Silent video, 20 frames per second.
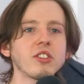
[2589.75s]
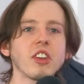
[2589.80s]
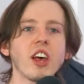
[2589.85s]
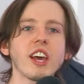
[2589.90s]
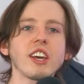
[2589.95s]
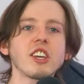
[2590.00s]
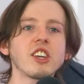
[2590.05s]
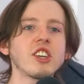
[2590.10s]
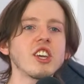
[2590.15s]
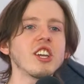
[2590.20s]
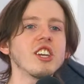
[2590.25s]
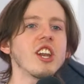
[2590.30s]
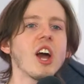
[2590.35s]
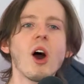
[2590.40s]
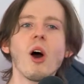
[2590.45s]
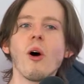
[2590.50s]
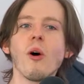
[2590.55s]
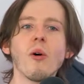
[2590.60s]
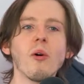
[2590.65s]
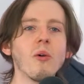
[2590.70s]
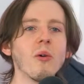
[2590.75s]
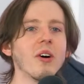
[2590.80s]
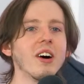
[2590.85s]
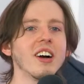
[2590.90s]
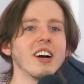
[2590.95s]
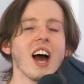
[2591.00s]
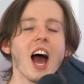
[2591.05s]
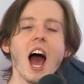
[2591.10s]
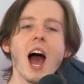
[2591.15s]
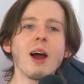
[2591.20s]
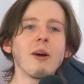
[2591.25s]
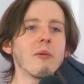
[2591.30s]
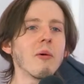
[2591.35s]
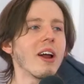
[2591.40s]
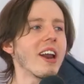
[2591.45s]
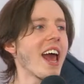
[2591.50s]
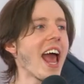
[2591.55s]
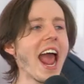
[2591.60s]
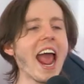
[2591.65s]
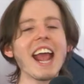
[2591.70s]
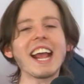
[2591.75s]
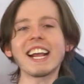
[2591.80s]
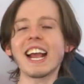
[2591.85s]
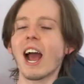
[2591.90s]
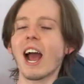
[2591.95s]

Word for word: like, you know, I want to hang